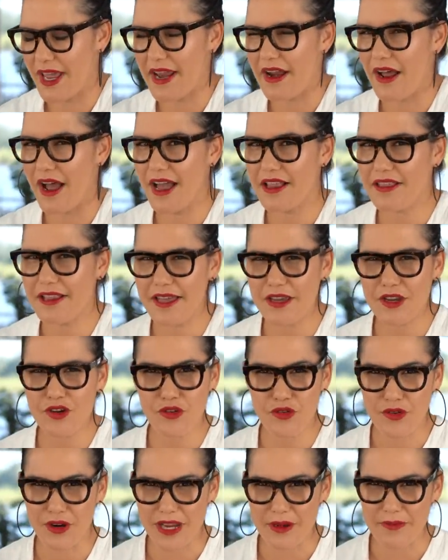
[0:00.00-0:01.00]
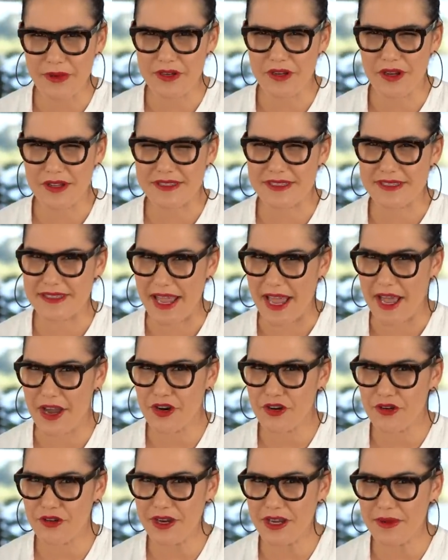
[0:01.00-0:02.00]
And I like cream and not
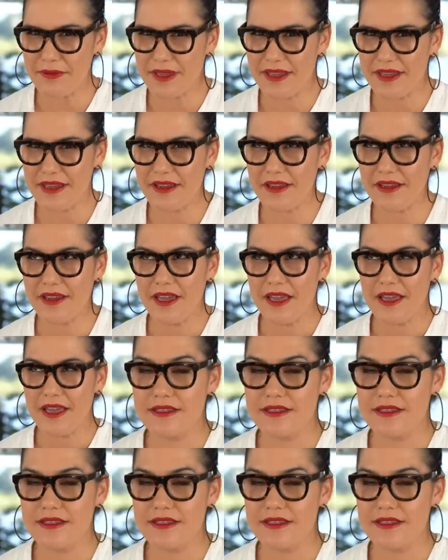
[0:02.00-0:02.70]
sour cream here.